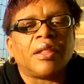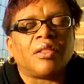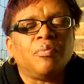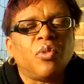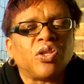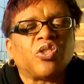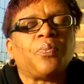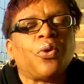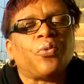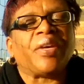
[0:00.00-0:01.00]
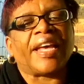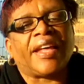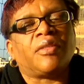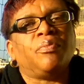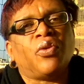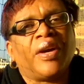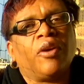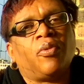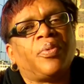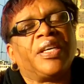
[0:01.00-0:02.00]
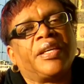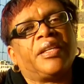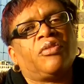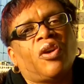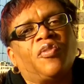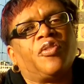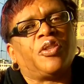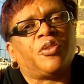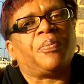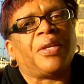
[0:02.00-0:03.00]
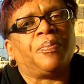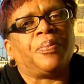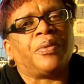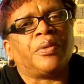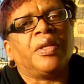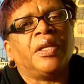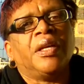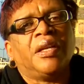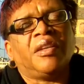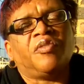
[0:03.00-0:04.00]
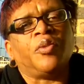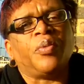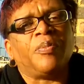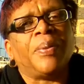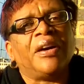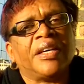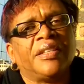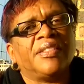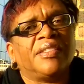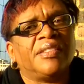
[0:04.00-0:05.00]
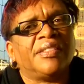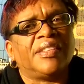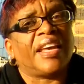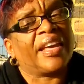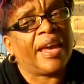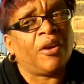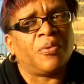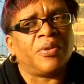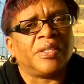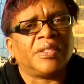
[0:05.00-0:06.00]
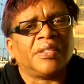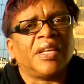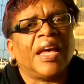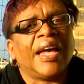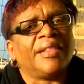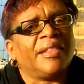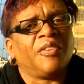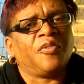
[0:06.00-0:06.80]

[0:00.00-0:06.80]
The more support we get, the more help we can offer to people living with Parkinson's, their carers, and their